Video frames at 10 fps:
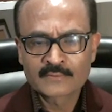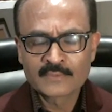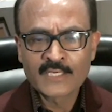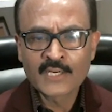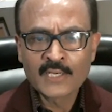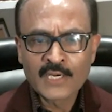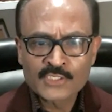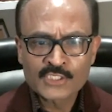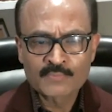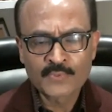in a
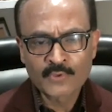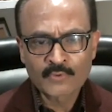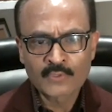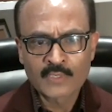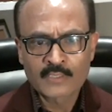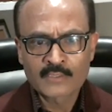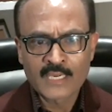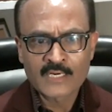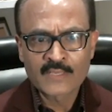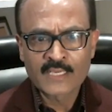leadership role
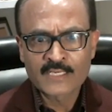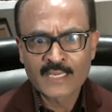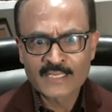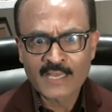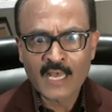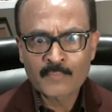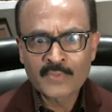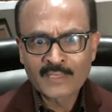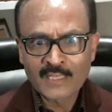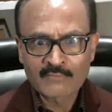at an
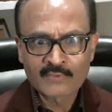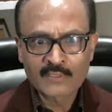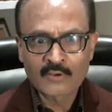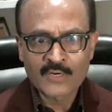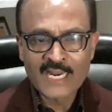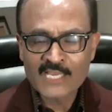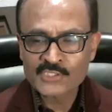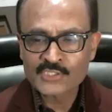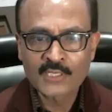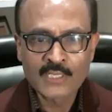AAPI level, on a
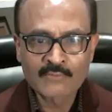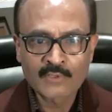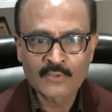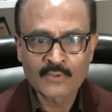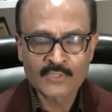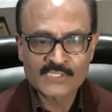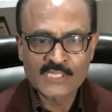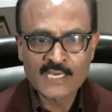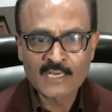national level or a state